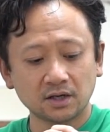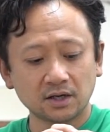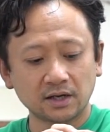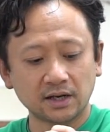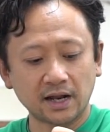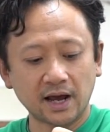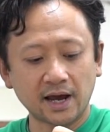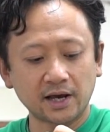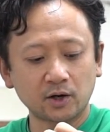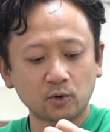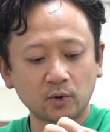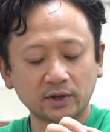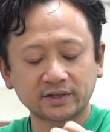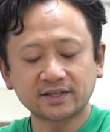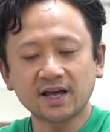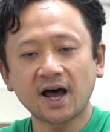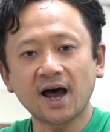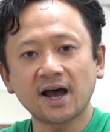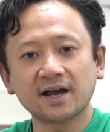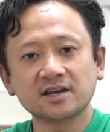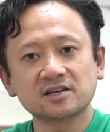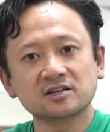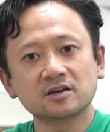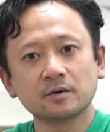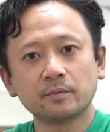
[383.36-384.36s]
Now, how do I
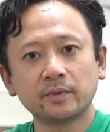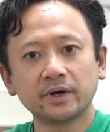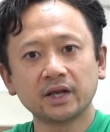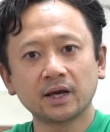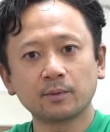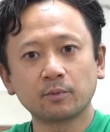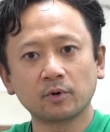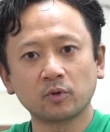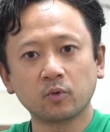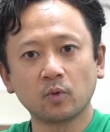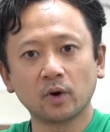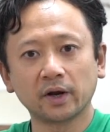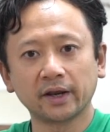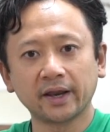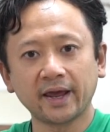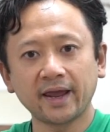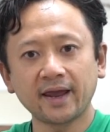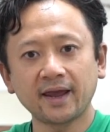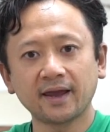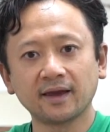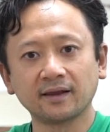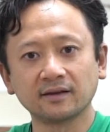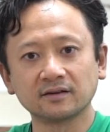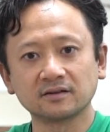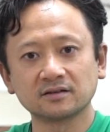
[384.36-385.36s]
tie somebody up with one
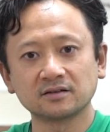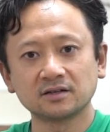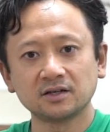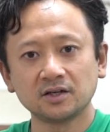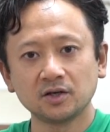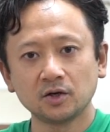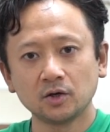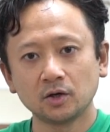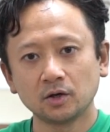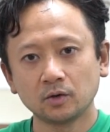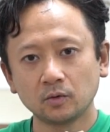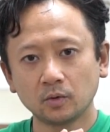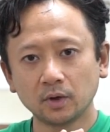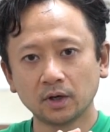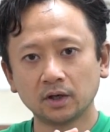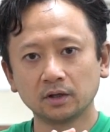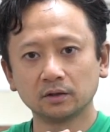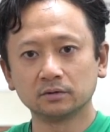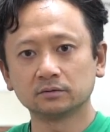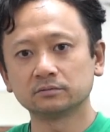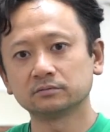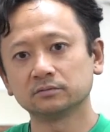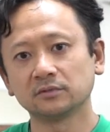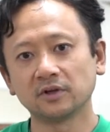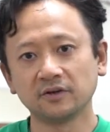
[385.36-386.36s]
hand?
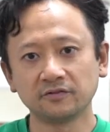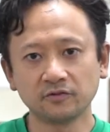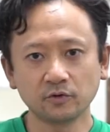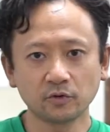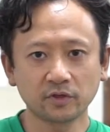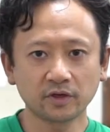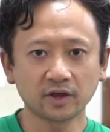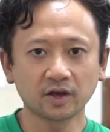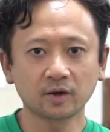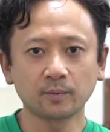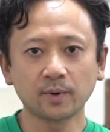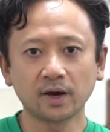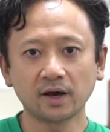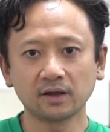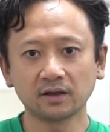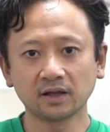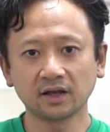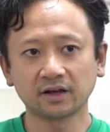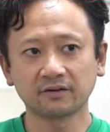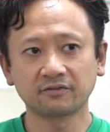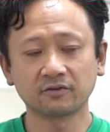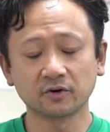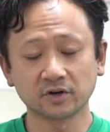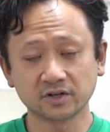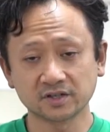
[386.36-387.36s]
Well, if you think about,
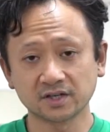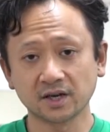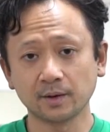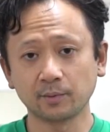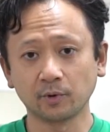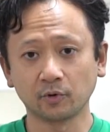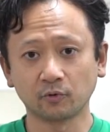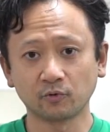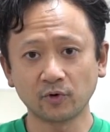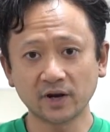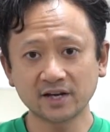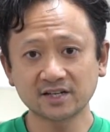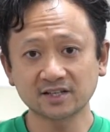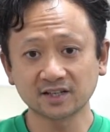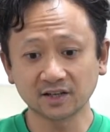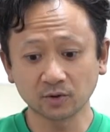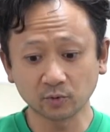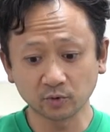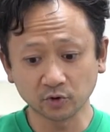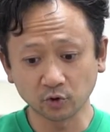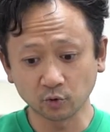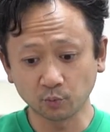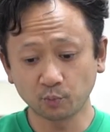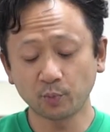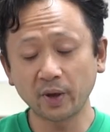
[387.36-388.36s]
like, for example, wrestling,
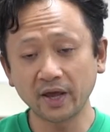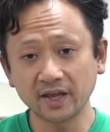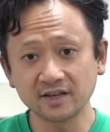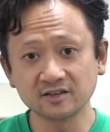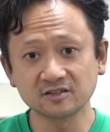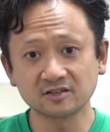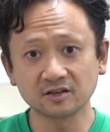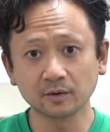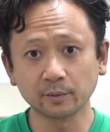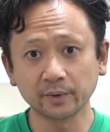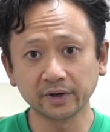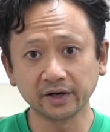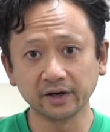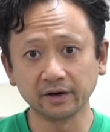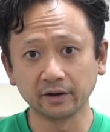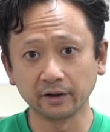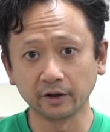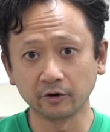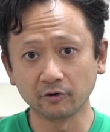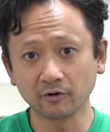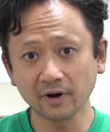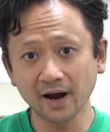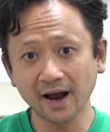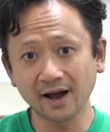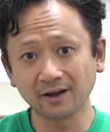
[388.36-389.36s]
when you pin somebody to the
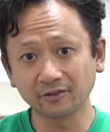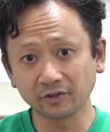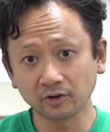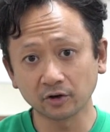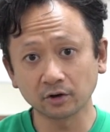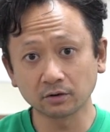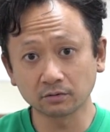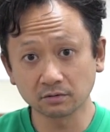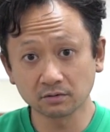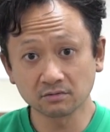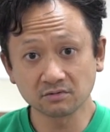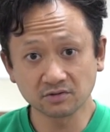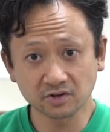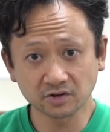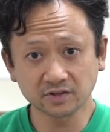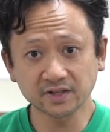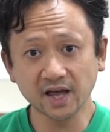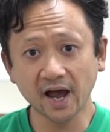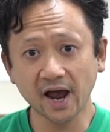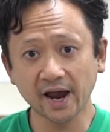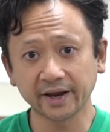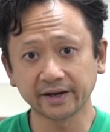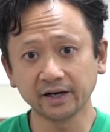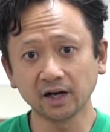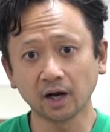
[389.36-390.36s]
ground, they're
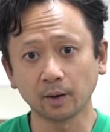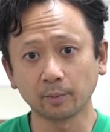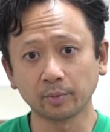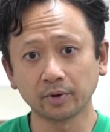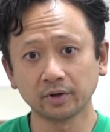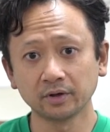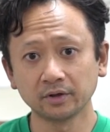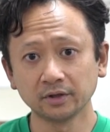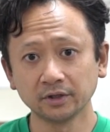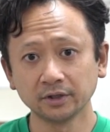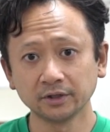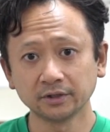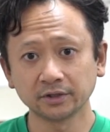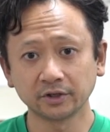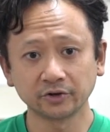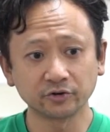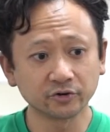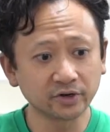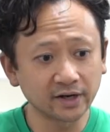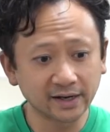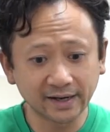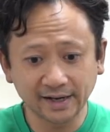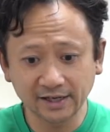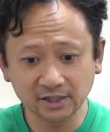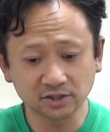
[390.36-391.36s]
tied up. You're
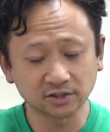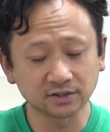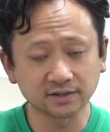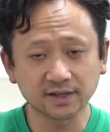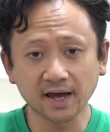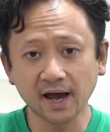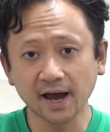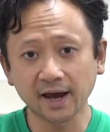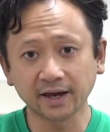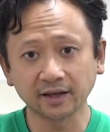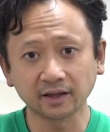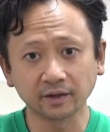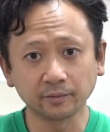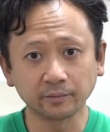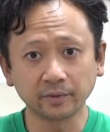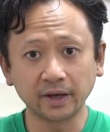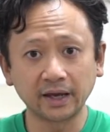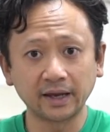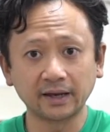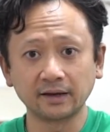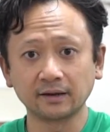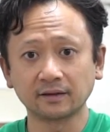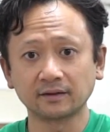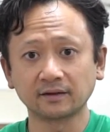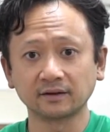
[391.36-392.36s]
not actually tying
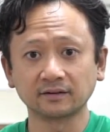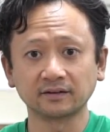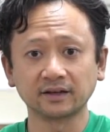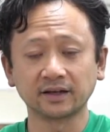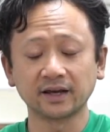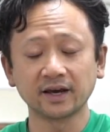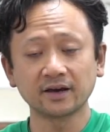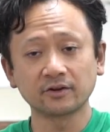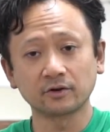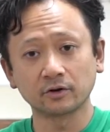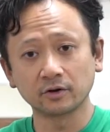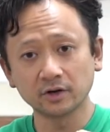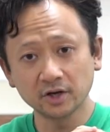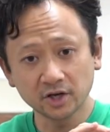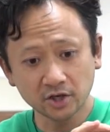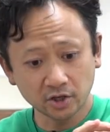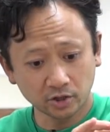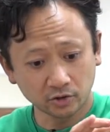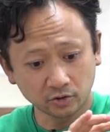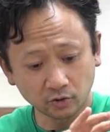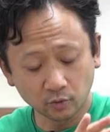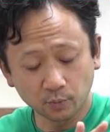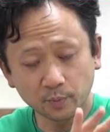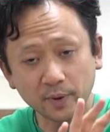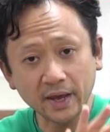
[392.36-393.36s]
anything together.
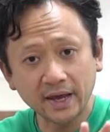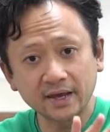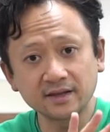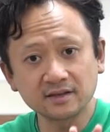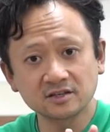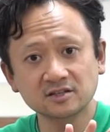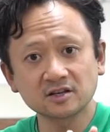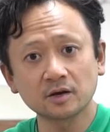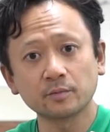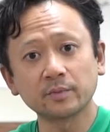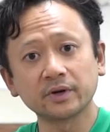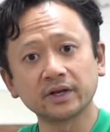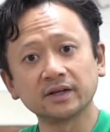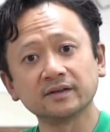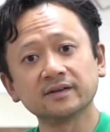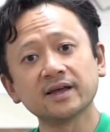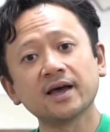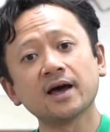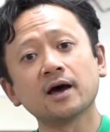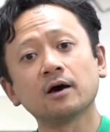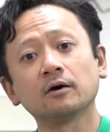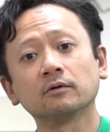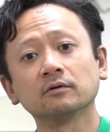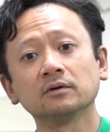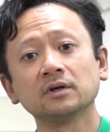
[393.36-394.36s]
You pin somebody
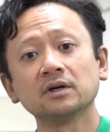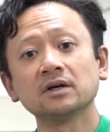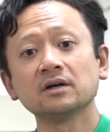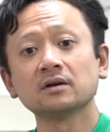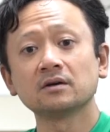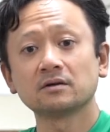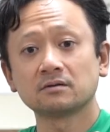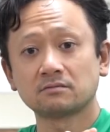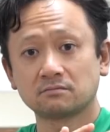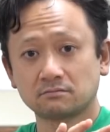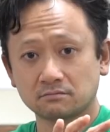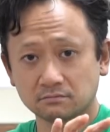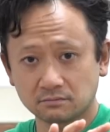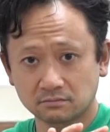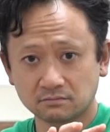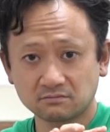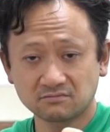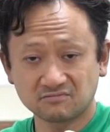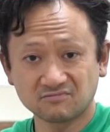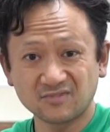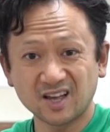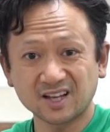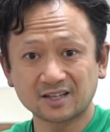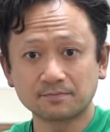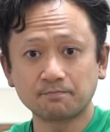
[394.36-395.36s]
down,
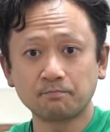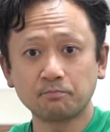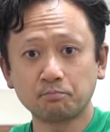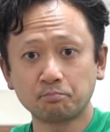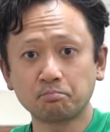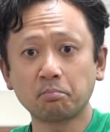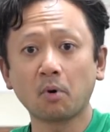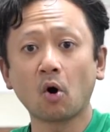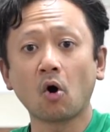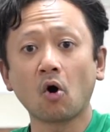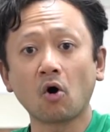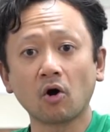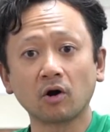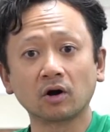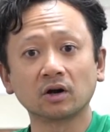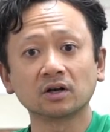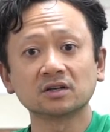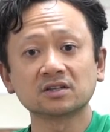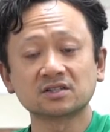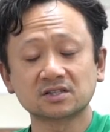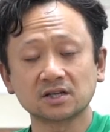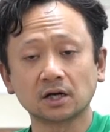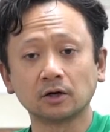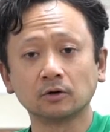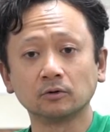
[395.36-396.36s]
that's Bong
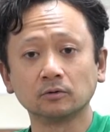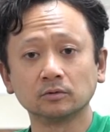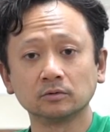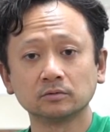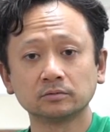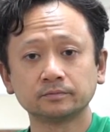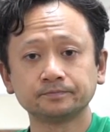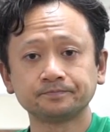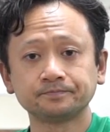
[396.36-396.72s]
sao.